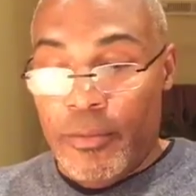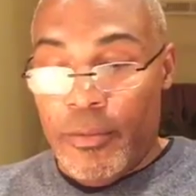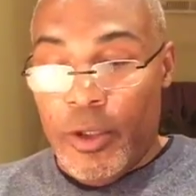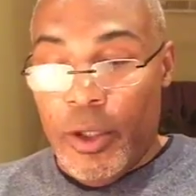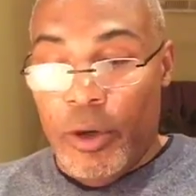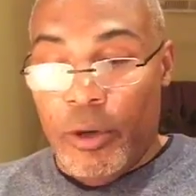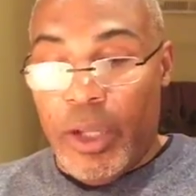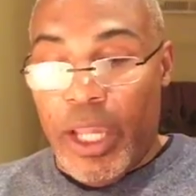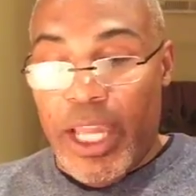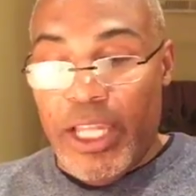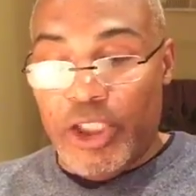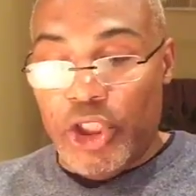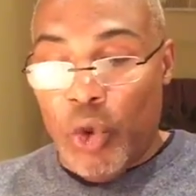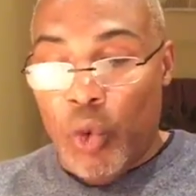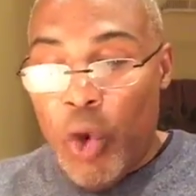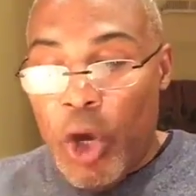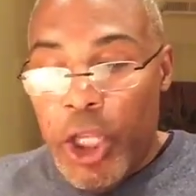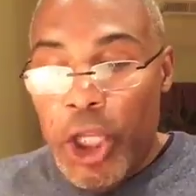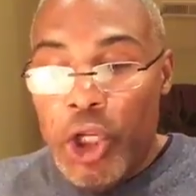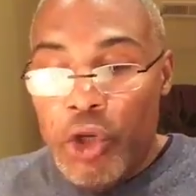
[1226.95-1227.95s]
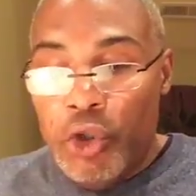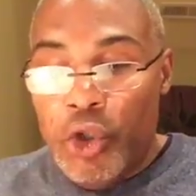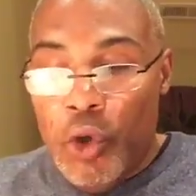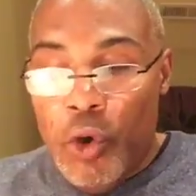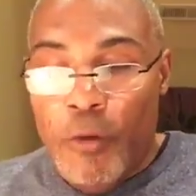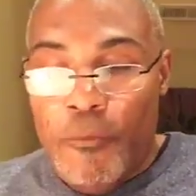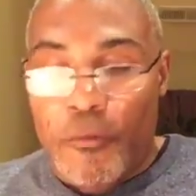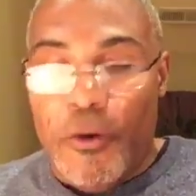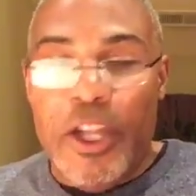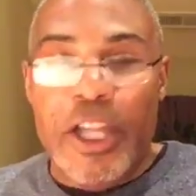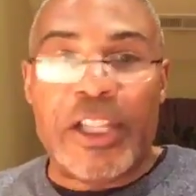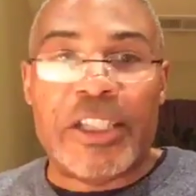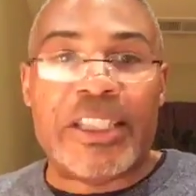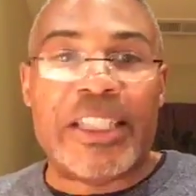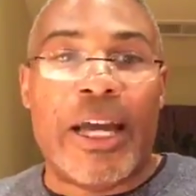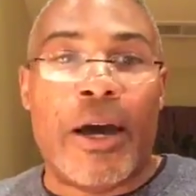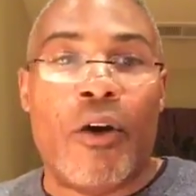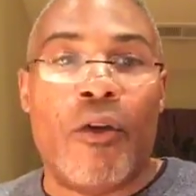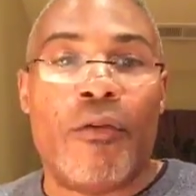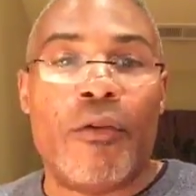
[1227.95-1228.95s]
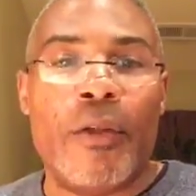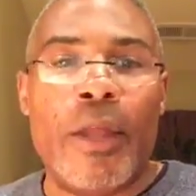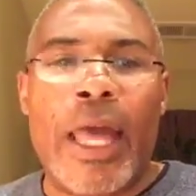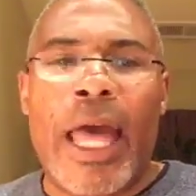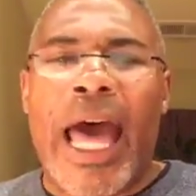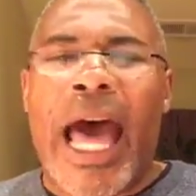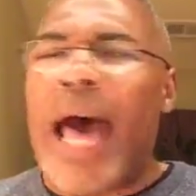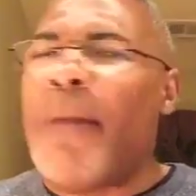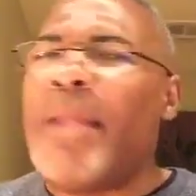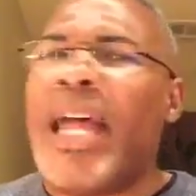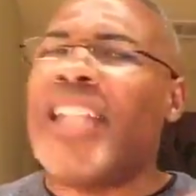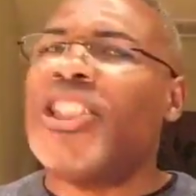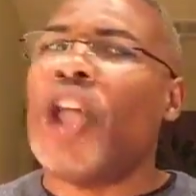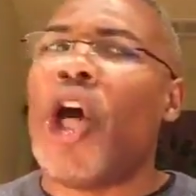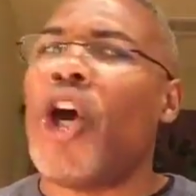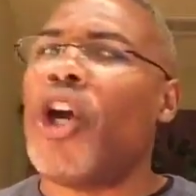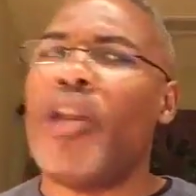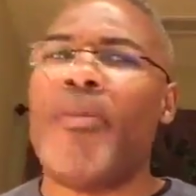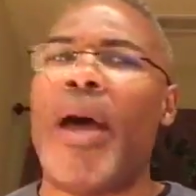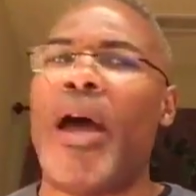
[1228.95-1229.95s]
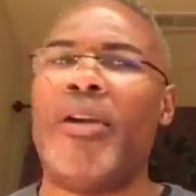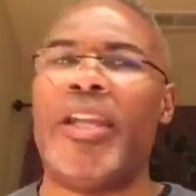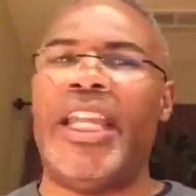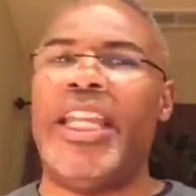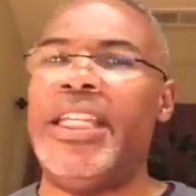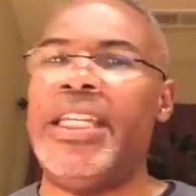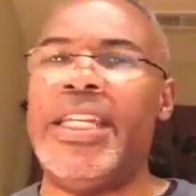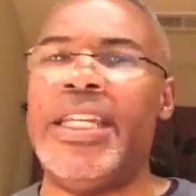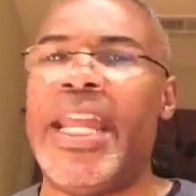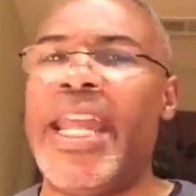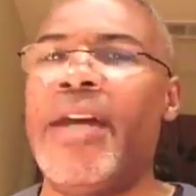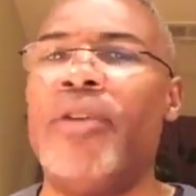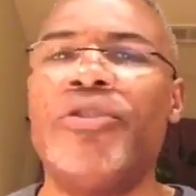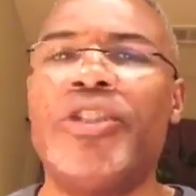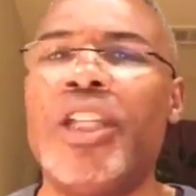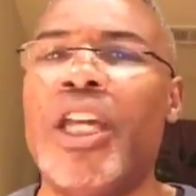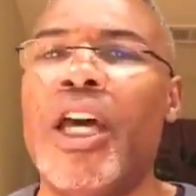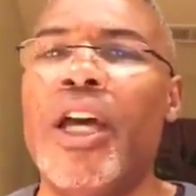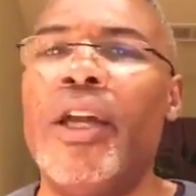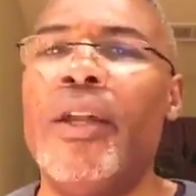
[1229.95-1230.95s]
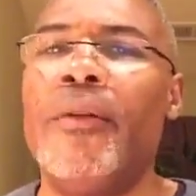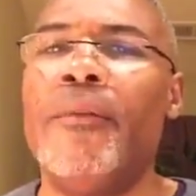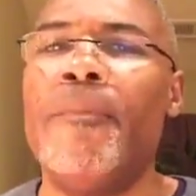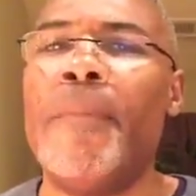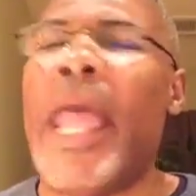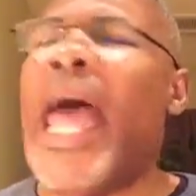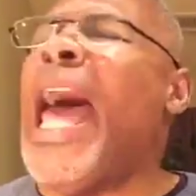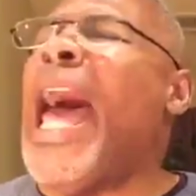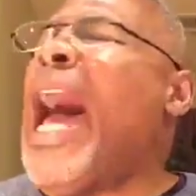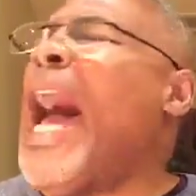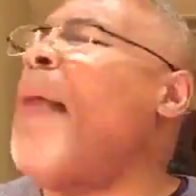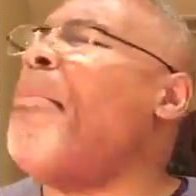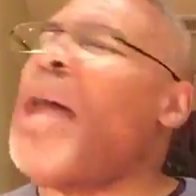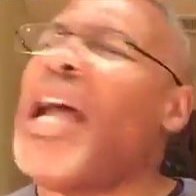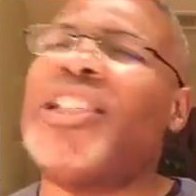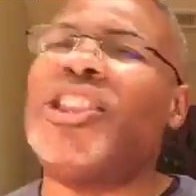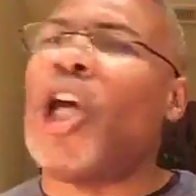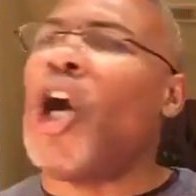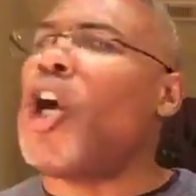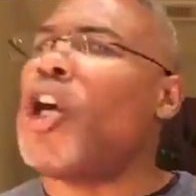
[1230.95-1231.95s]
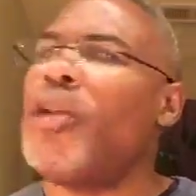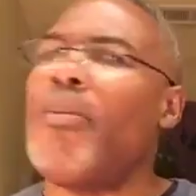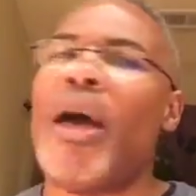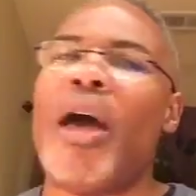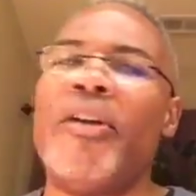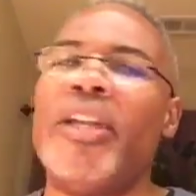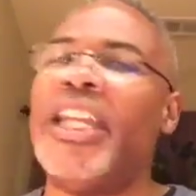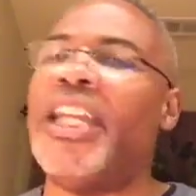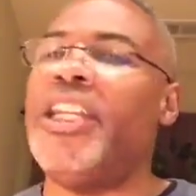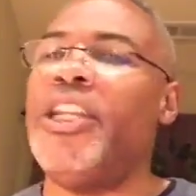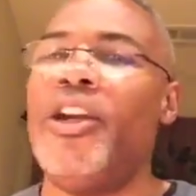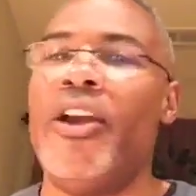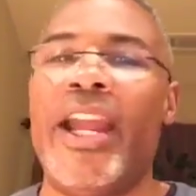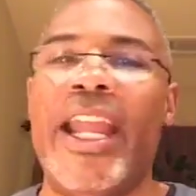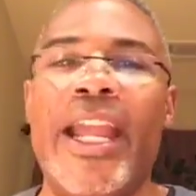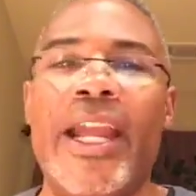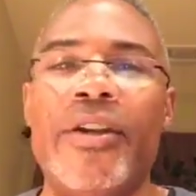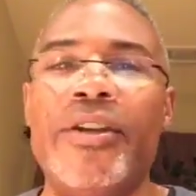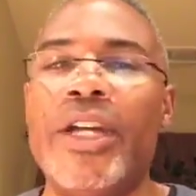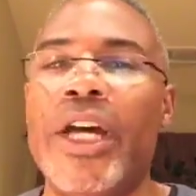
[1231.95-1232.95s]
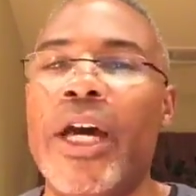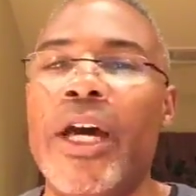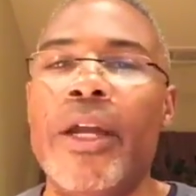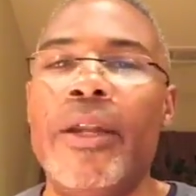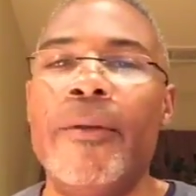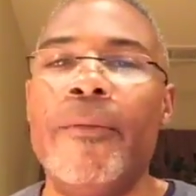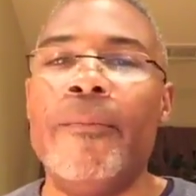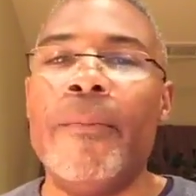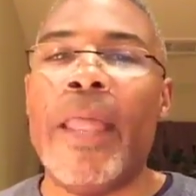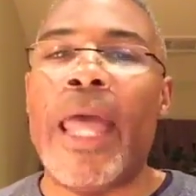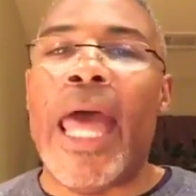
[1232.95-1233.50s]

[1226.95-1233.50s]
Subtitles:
Okay? So what are you doing for yourself? I'm not talking about getting your nails done. I'm not talking about getting your hair done.